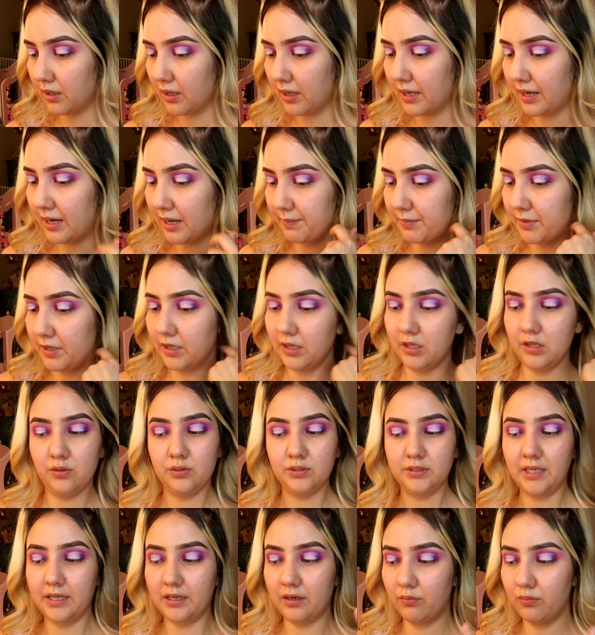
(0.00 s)
And I'm gonna
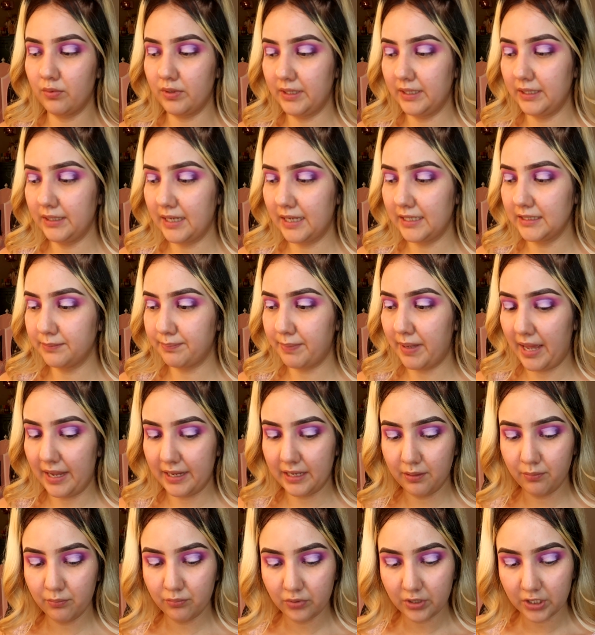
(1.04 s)
use like a really nice
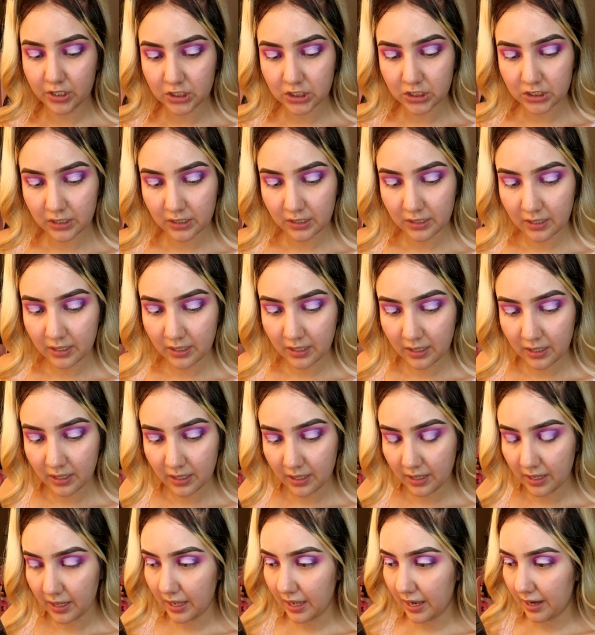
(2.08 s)
packing brush.
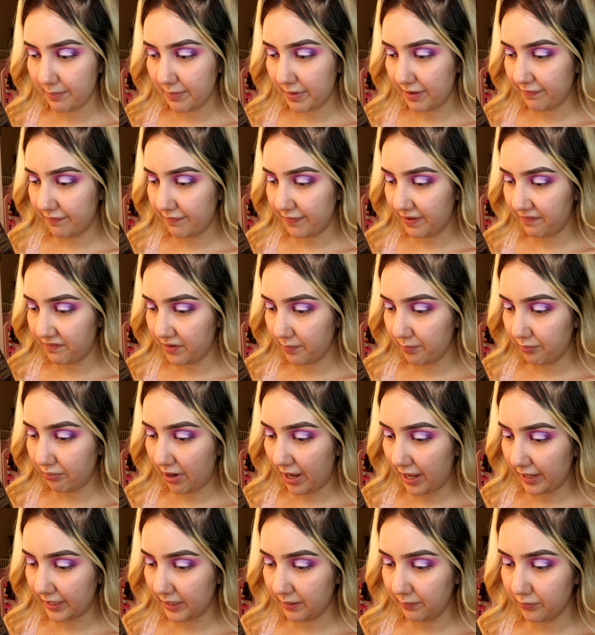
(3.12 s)
And my favorite
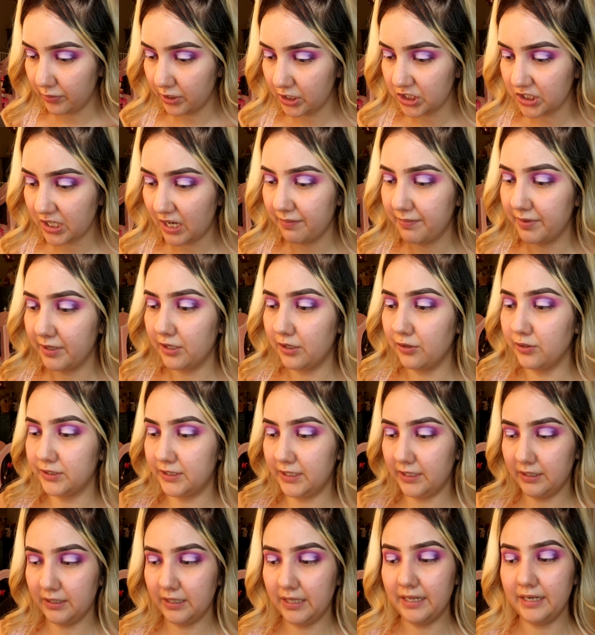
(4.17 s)
packing brush that I've been
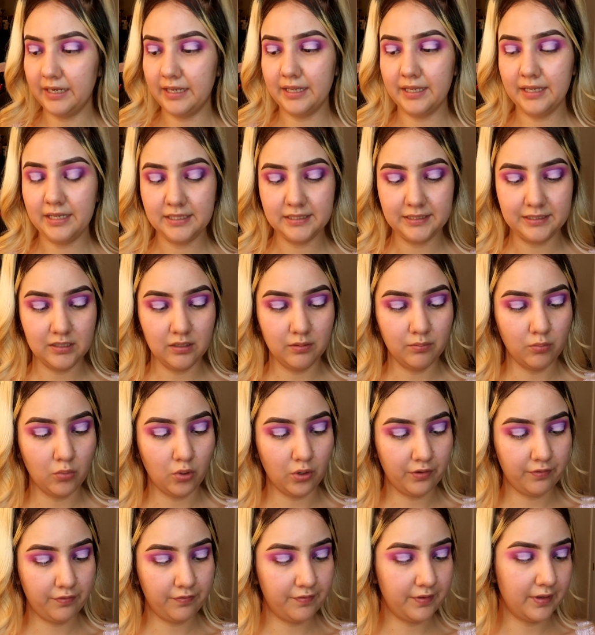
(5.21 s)
using lately is the
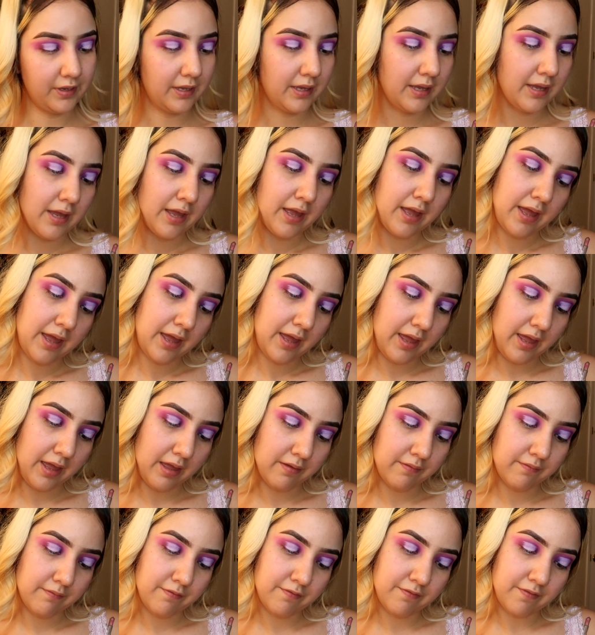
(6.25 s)
Morphe
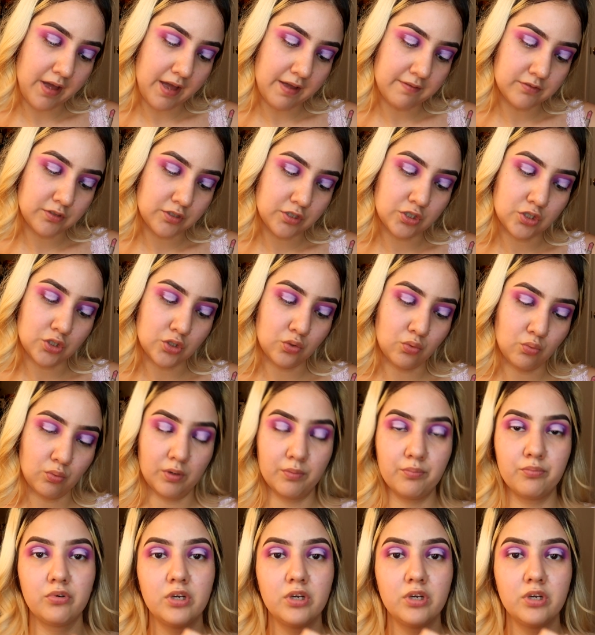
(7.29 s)
N521